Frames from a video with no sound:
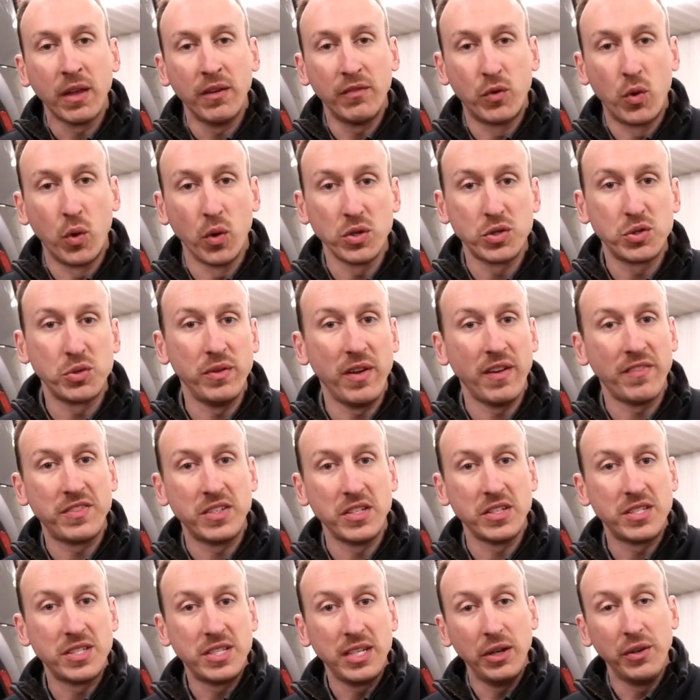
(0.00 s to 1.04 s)
Of course, we have
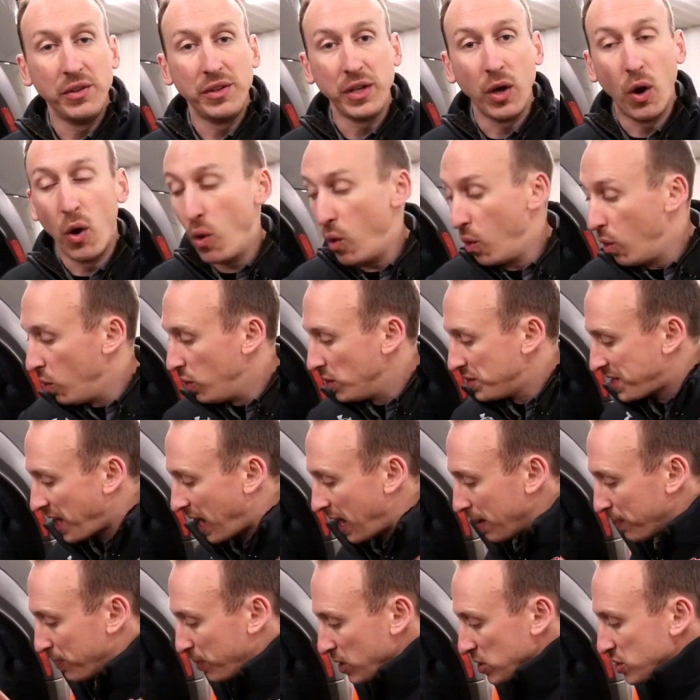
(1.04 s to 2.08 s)
to steal the old
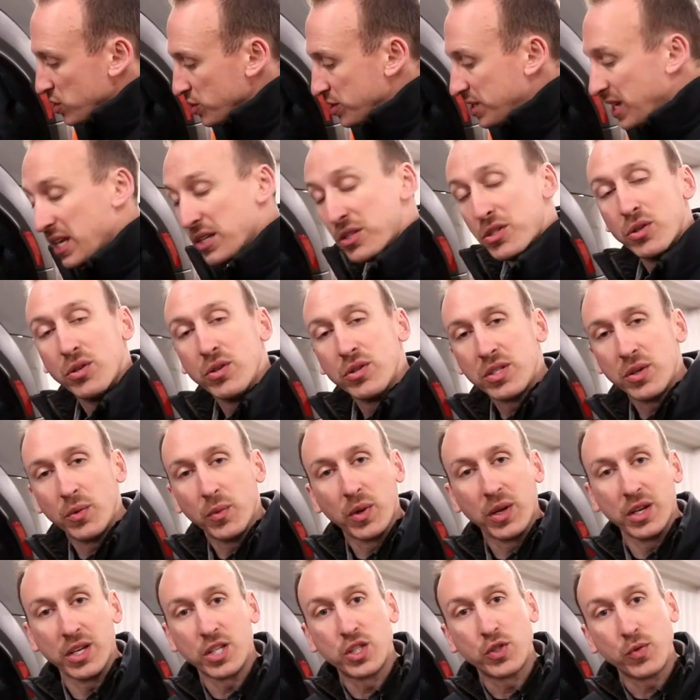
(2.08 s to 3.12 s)
tire pressure sensors and
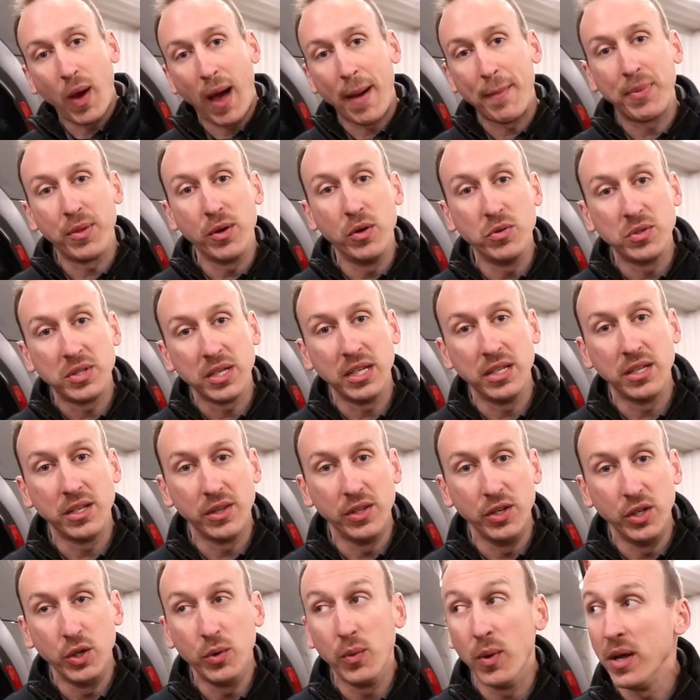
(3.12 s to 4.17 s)
we're gonna swap those into
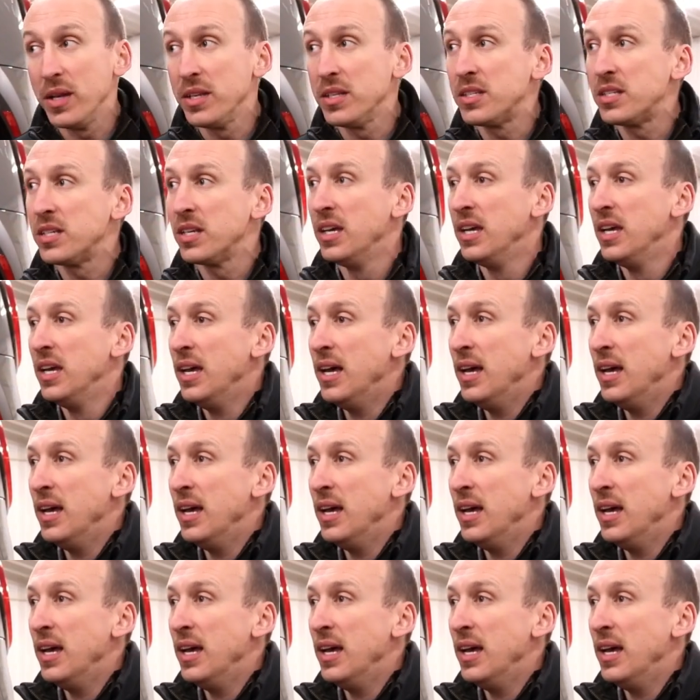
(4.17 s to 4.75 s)
the new ones.